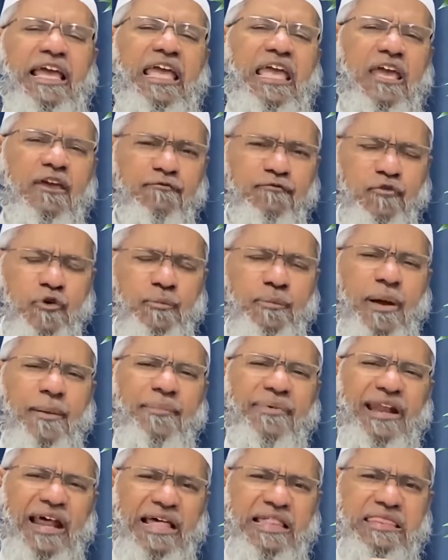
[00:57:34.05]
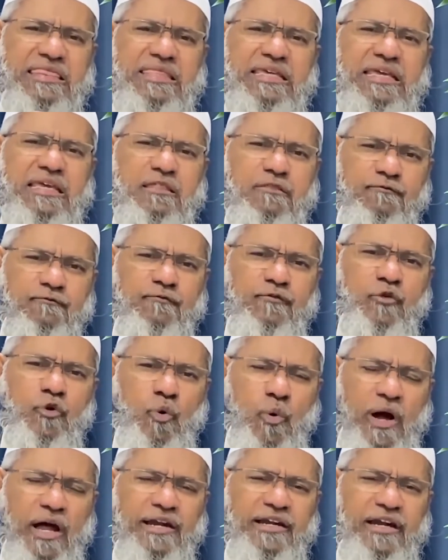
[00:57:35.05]
If you memorize these
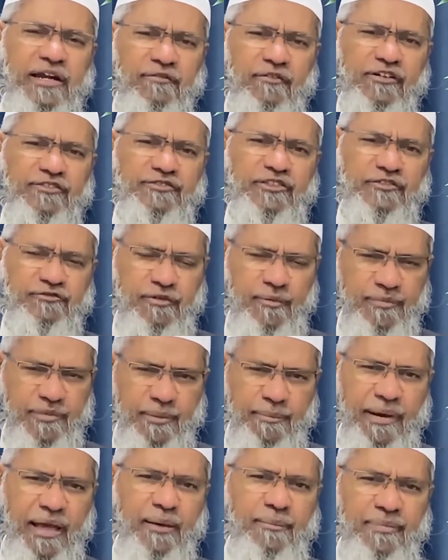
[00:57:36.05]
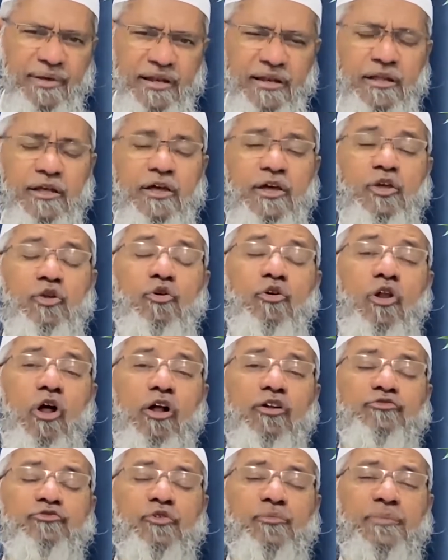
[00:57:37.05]
few hundred verses from the Bible, you will
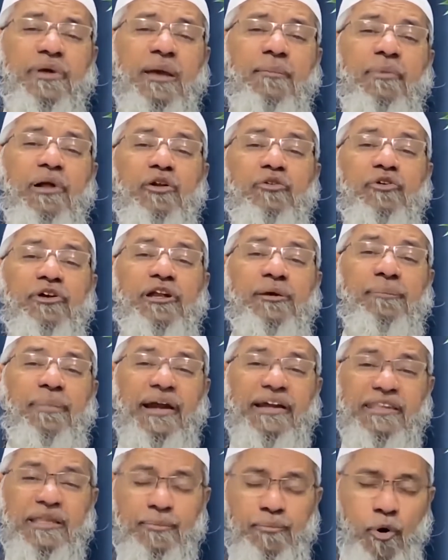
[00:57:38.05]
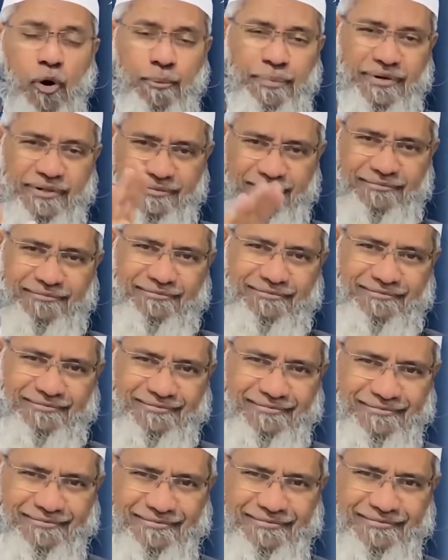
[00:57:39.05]
also be able to debate the Pope.
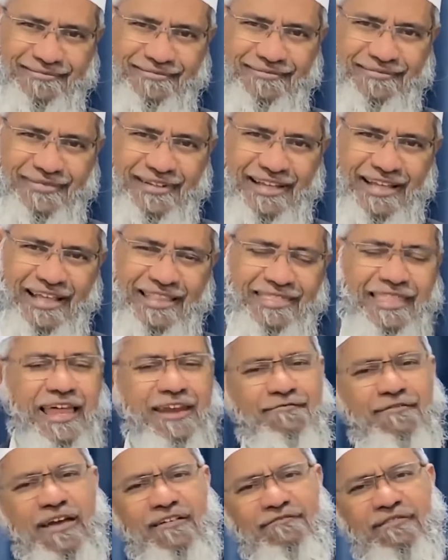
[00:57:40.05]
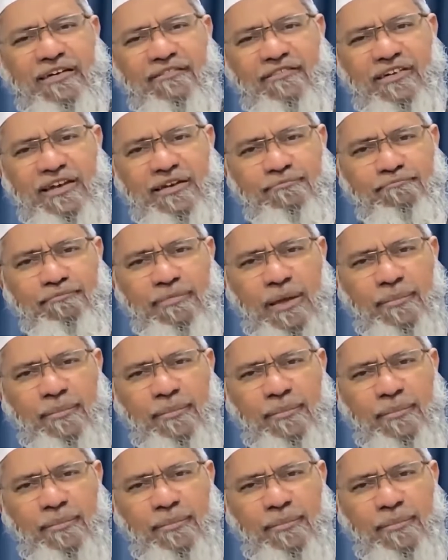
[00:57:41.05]
Then we have given